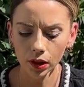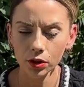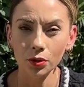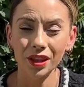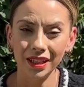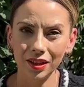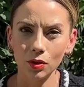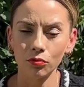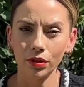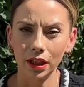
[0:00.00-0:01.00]
So this is
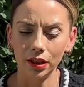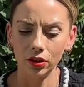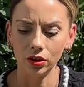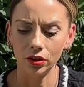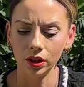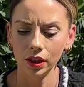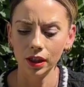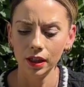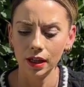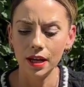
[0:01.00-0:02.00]
a really good
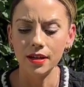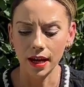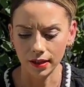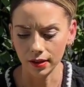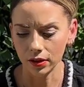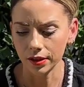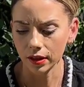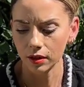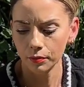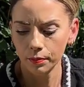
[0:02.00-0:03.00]
next size
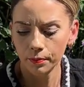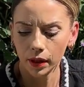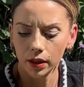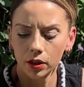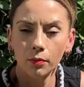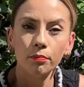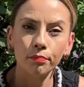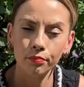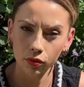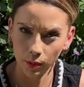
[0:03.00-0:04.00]
up. But
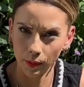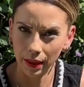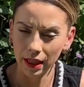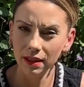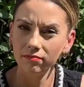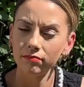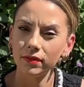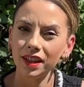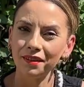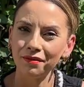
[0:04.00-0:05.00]
probably
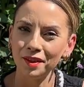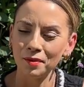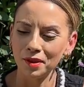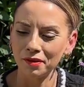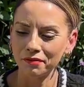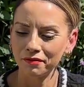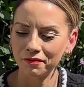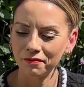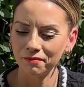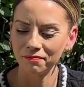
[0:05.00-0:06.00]
if you are
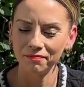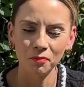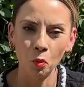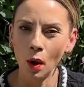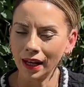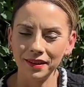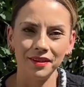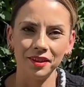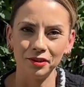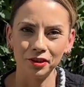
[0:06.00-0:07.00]
well
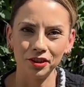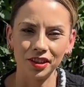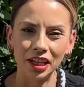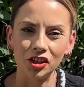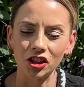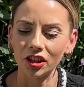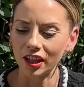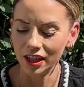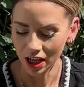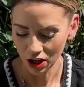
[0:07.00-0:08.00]
into your gardening
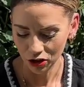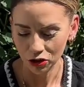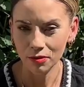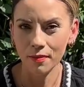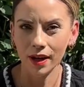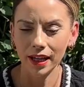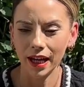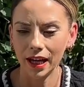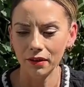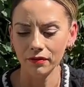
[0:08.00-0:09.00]
journey, you might
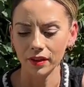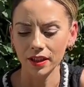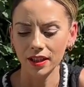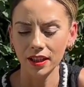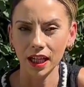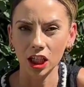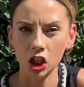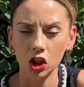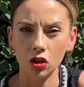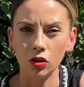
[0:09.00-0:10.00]
have a
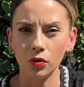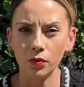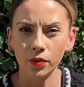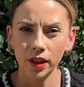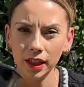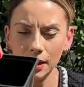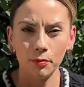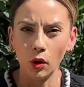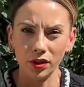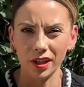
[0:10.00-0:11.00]
stash of
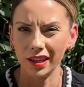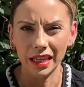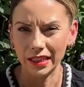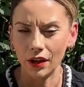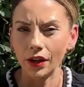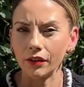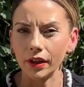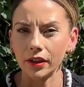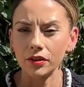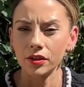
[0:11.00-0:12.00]
pots like this lying
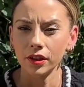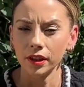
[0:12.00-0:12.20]
around,